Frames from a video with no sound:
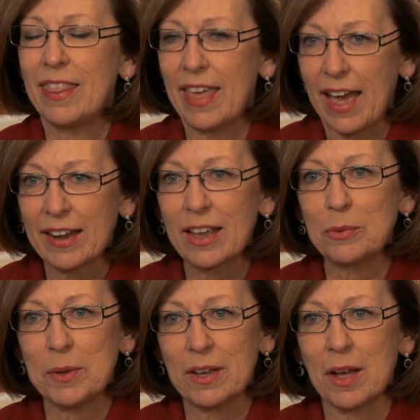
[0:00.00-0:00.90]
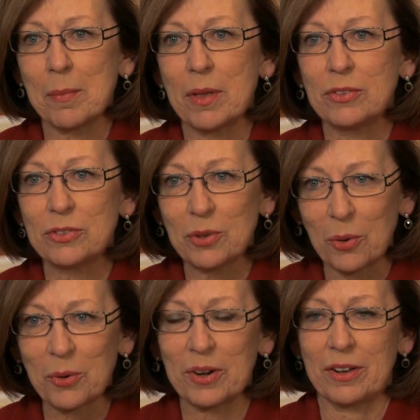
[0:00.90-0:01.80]
That has become
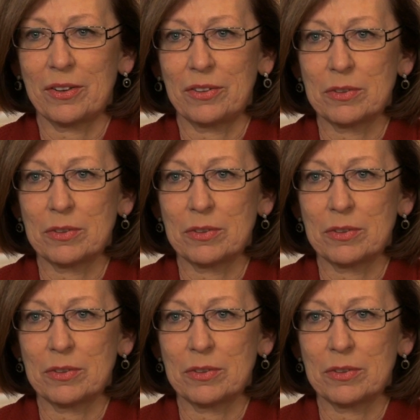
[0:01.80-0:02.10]
so critical